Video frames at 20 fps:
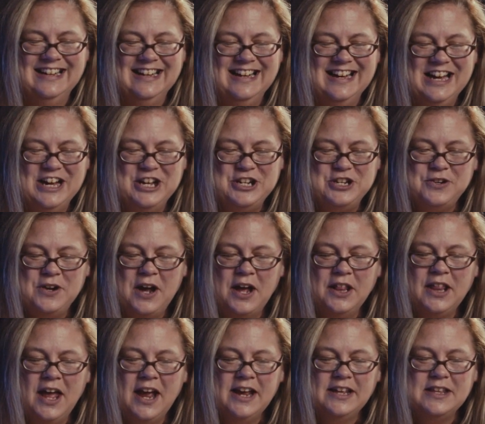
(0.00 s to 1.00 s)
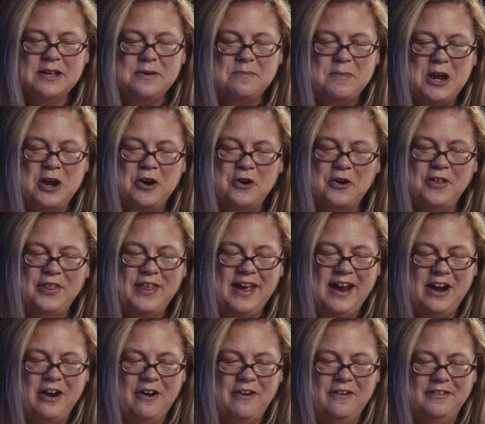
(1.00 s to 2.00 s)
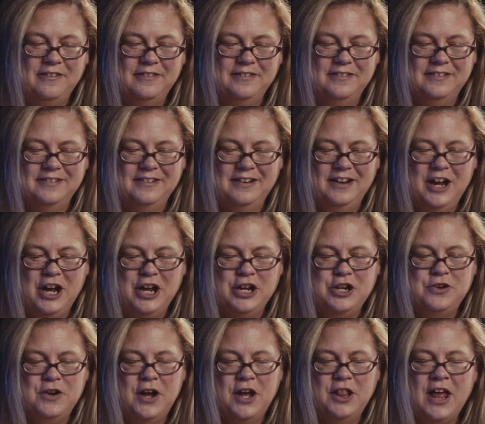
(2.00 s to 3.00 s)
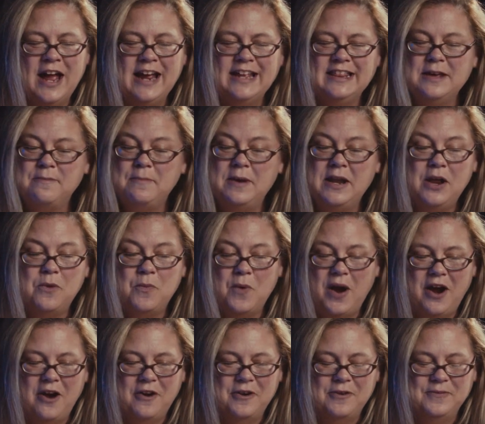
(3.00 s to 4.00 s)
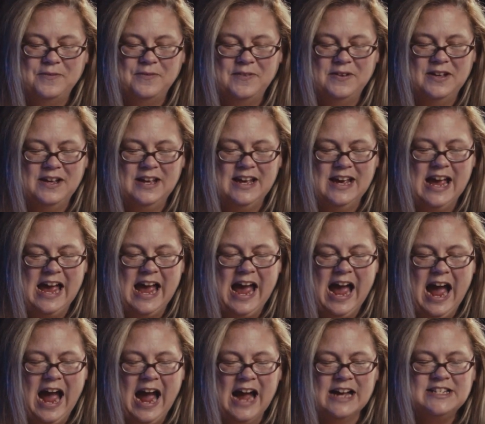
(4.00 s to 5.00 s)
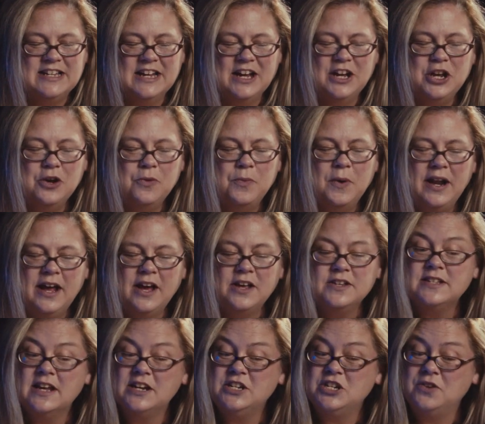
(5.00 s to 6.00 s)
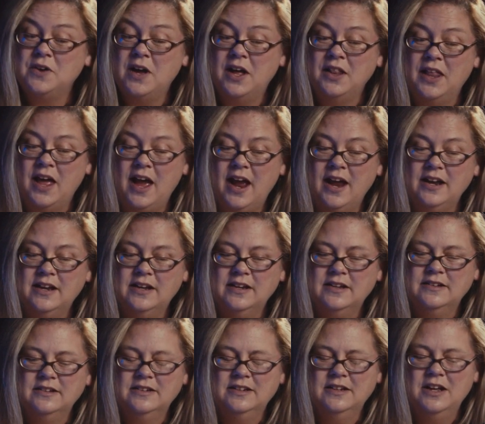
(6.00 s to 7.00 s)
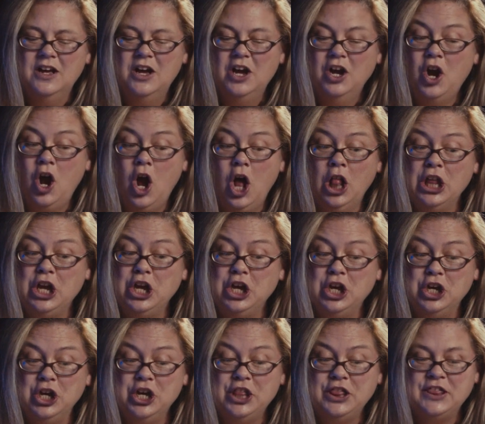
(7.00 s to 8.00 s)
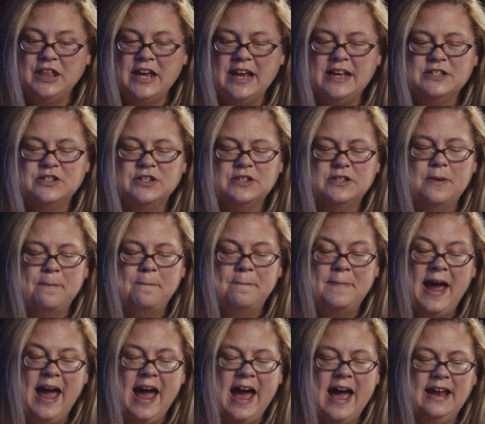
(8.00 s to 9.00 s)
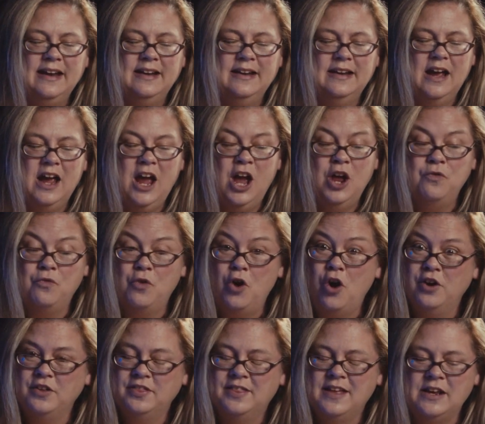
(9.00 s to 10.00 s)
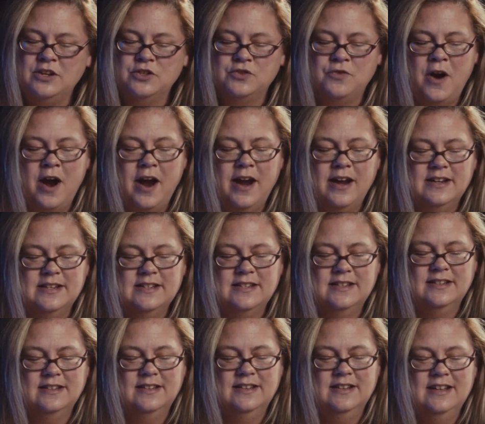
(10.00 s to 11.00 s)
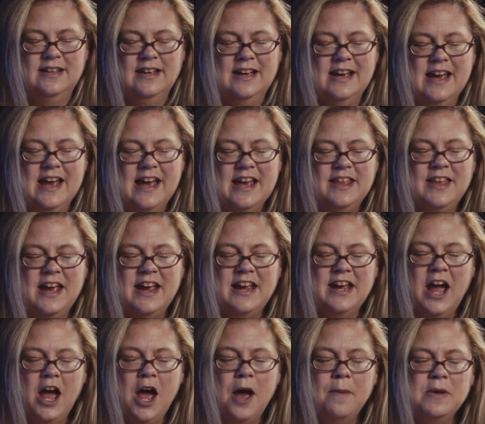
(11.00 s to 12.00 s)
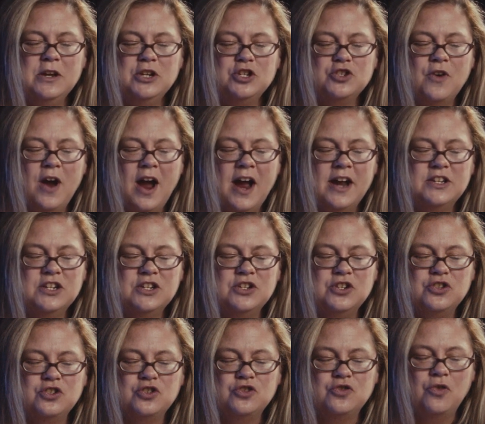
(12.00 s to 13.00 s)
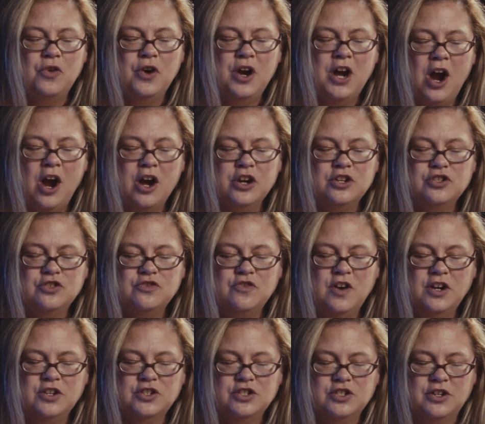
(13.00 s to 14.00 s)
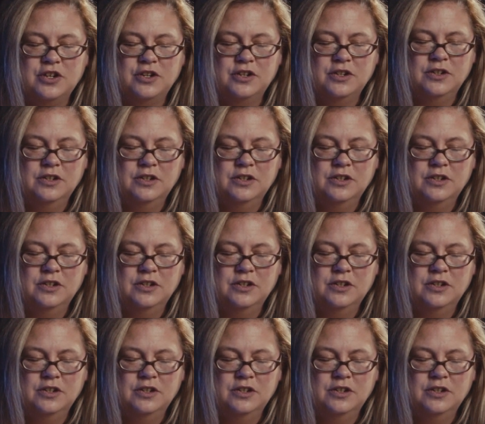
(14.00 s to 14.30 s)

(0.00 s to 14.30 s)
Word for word: I do not like them here or there. I do not like them anywhere. I tell you what else I do not like calling good things bad and wrong things right. They come and try to destroy our structure,